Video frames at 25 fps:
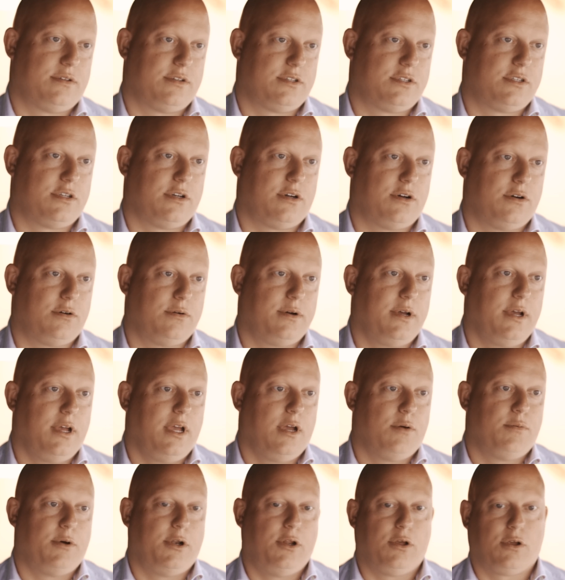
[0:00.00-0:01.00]
So
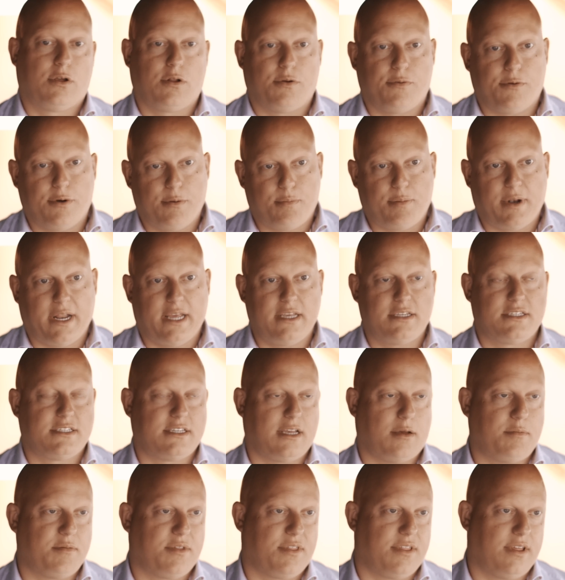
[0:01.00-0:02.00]
when you can replace
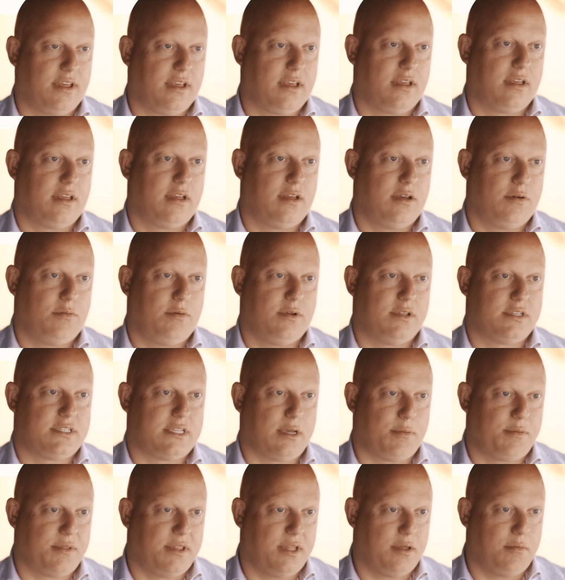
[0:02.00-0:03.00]
something with
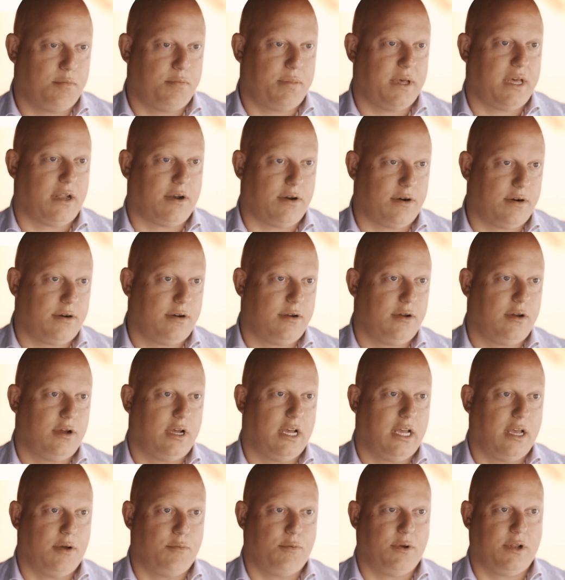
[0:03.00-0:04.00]
something better
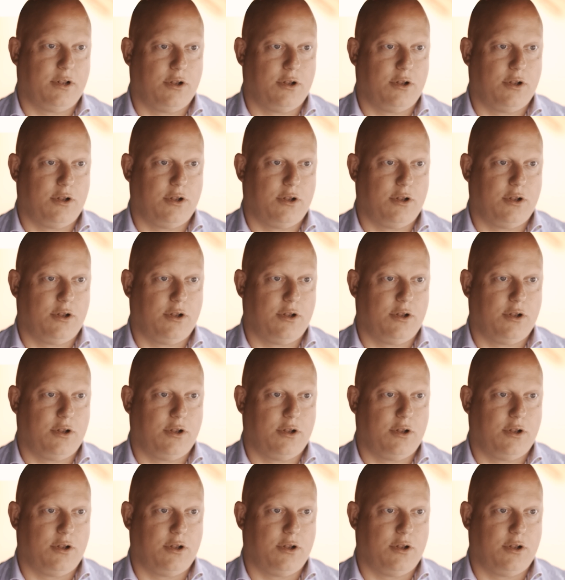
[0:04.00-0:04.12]
with